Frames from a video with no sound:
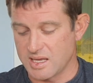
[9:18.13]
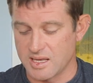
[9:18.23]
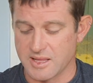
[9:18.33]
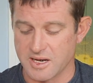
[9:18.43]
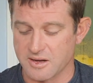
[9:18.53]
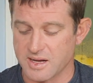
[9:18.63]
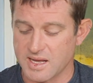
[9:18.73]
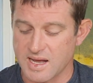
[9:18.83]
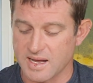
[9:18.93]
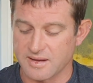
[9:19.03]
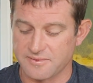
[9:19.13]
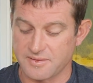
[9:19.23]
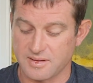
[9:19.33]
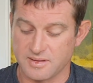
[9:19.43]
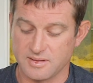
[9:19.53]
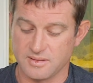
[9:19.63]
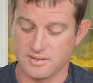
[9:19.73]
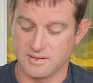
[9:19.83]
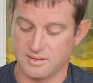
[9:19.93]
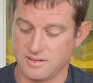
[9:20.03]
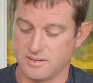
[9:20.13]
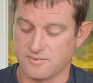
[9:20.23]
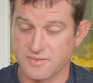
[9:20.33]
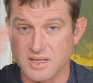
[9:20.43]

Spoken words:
then I have, for